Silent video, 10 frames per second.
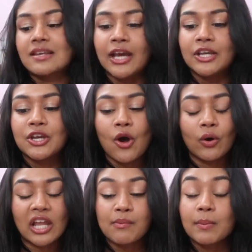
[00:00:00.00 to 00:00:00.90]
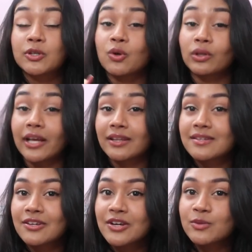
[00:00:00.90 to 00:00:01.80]
I know a lot of people don't like
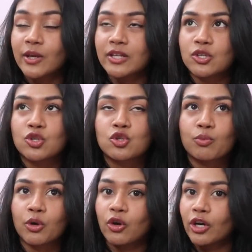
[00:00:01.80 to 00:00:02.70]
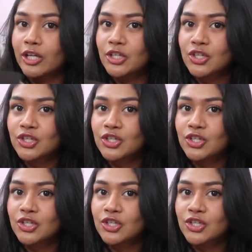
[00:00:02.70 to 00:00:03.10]
the series because it's super cringe.